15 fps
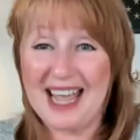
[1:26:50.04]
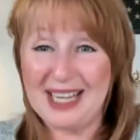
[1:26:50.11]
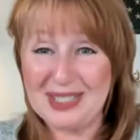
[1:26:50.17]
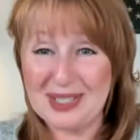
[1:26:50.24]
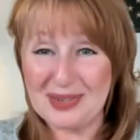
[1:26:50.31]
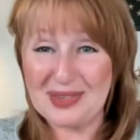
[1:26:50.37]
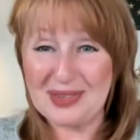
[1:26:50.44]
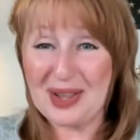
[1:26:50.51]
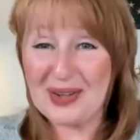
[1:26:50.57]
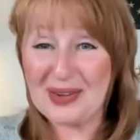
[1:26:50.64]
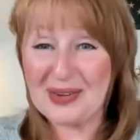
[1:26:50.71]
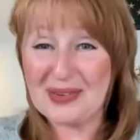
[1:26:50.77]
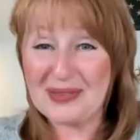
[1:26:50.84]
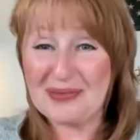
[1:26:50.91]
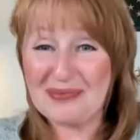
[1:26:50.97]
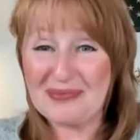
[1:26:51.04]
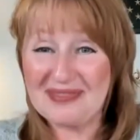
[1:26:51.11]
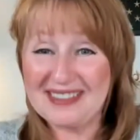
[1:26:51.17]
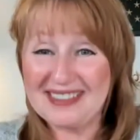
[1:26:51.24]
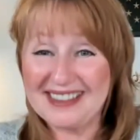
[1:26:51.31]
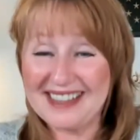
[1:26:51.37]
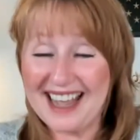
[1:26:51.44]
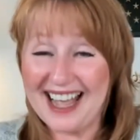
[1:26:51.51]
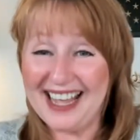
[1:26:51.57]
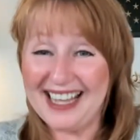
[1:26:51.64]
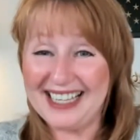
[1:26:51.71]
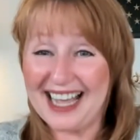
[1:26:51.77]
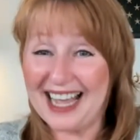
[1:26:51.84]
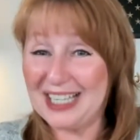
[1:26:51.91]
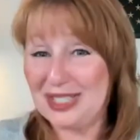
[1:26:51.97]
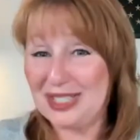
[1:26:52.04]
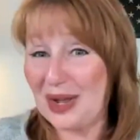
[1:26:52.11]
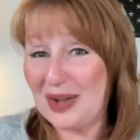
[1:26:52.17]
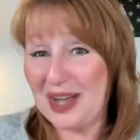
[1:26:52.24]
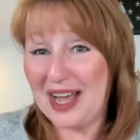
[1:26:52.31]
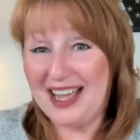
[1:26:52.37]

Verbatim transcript: I That's my know. expression too. I, I don't.